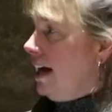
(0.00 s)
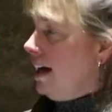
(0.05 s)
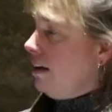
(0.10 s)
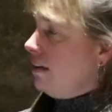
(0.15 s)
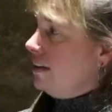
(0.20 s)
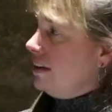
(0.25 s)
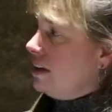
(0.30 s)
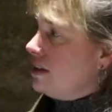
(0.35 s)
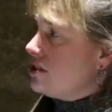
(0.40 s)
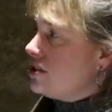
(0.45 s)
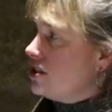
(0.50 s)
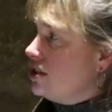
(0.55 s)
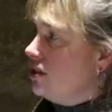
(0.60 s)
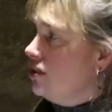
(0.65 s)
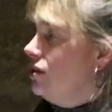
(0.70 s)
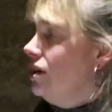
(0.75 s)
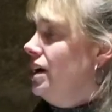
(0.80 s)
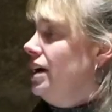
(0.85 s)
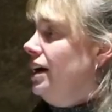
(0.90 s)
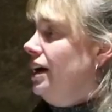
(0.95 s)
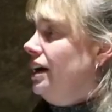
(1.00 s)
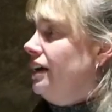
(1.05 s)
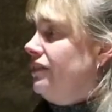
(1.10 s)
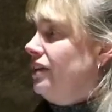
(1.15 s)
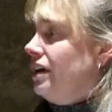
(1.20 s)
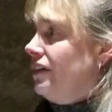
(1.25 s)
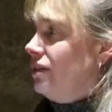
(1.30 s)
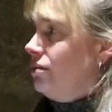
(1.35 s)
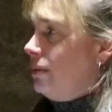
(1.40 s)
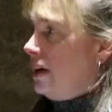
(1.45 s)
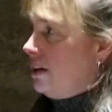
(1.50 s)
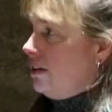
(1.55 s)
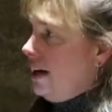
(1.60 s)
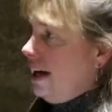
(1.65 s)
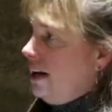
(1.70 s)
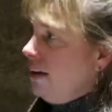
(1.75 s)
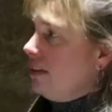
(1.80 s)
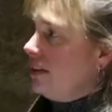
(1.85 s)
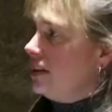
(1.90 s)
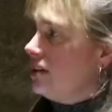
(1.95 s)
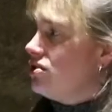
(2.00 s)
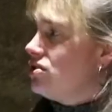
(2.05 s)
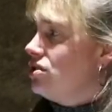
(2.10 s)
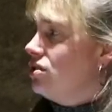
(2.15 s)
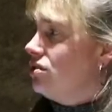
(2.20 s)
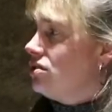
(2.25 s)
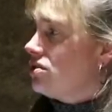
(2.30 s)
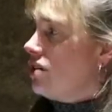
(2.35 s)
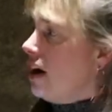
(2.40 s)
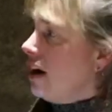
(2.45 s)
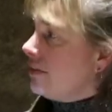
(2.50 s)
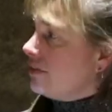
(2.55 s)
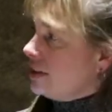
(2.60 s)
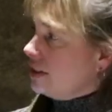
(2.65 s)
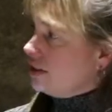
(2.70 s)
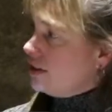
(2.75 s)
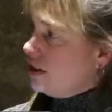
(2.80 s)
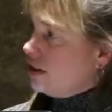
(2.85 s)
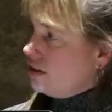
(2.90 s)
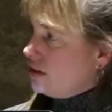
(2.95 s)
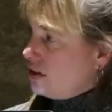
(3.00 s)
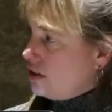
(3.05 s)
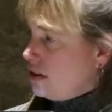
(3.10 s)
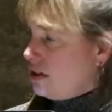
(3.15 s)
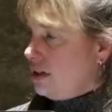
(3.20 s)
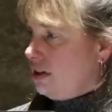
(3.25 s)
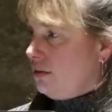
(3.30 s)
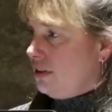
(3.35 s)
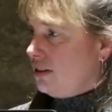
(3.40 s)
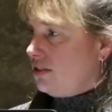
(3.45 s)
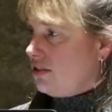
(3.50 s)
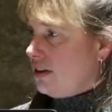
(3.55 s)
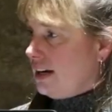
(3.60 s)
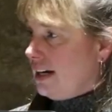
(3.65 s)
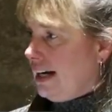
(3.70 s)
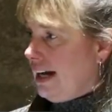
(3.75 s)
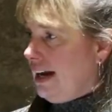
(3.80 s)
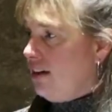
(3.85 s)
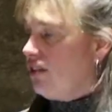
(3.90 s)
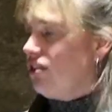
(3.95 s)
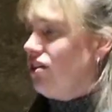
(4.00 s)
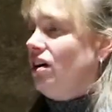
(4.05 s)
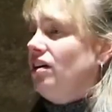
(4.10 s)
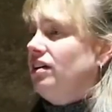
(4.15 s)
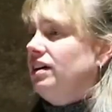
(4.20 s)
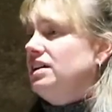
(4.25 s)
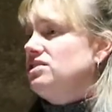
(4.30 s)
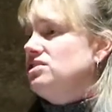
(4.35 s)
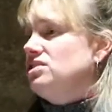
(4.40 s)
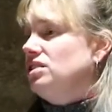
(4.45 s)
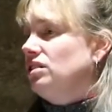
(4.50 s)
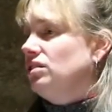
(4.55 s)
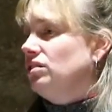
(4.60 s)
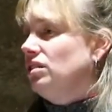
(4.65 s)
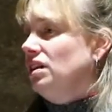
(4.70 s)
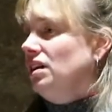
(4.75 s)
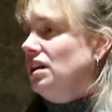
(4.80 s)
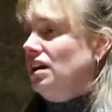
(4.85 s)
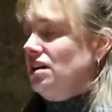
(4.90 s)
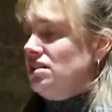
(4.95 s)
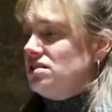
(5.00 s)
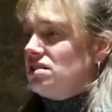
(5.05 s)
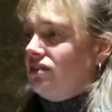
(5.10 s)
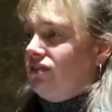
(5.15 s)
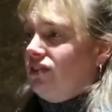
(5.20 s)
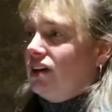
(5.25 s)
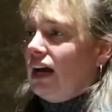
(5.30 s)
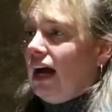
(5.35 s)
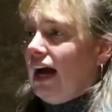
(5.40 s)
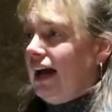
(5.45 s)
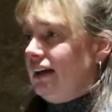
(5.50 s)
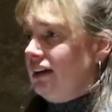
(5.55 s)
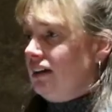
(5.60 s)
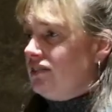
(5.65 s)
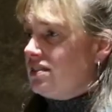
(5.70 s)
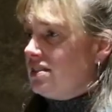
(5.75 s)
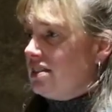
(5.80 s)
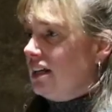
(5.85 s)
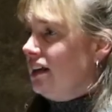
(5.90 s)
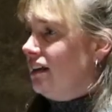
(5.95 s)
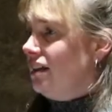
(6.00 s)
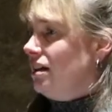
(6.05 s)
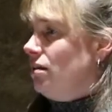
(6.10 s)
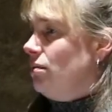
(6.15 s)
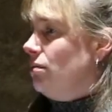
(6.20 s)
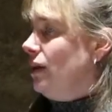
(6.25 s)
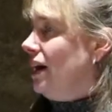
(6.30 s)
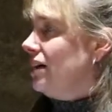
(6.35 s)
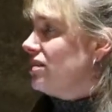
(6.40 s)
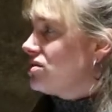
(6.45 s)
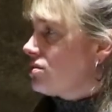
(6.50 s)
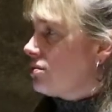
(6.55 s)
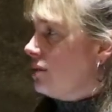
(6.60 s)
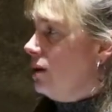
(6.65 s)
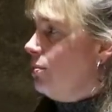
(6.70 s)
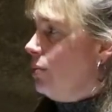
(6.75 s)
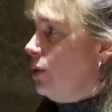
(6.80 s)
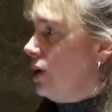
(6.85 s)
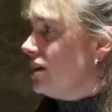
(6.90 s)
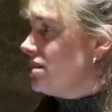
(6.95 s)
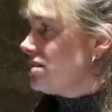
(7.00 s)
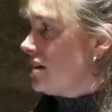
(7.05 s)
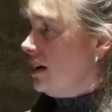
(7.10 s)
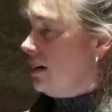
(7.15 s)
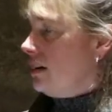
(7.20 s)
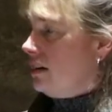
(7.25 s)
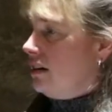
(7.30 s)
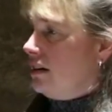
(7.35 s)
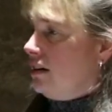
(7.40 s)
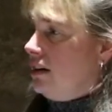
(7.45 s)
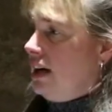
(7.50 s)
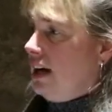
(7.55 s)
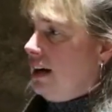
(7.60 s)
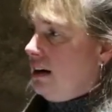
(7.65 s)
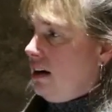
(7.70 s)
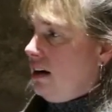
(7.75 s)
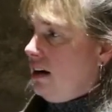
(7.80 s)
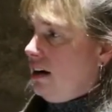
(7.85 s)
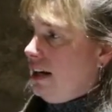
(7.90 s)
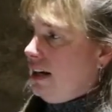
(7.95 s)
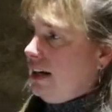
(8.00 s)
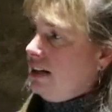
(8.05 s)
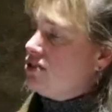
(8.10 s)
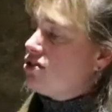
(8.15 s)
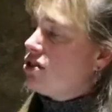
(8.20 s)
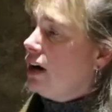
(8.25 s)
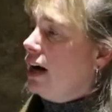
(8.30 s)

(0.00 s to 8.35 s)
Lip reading: health issue. If you have a mental health issue, it's often co-occurring with a drug and alcohol issue. So if you kind of see them as 3 points on a